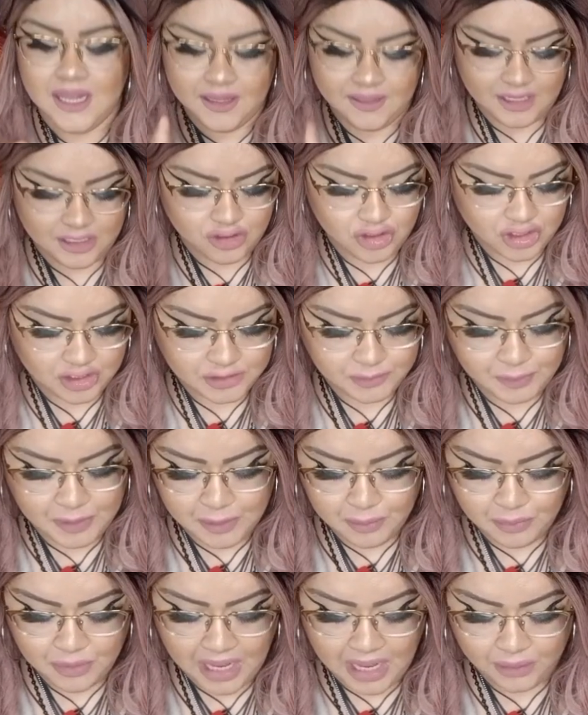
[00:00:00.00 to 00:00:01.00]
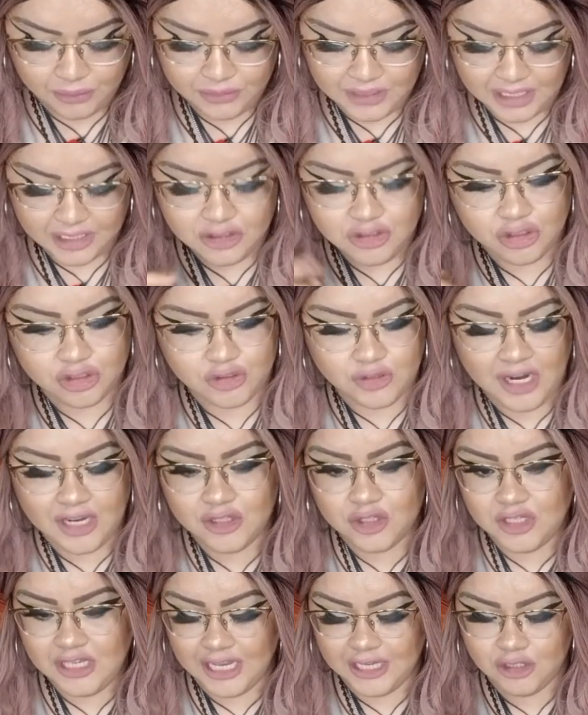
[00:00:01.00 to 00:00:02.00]
They're just people out there just trying
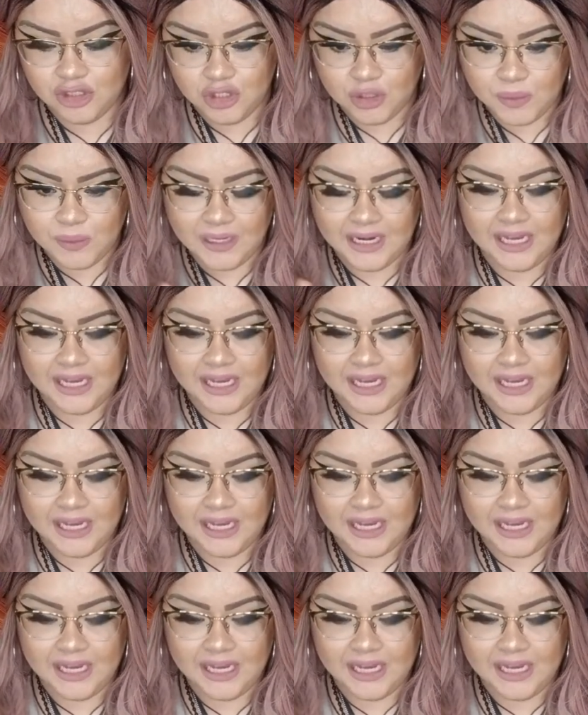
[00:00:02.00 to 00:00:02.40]
to get your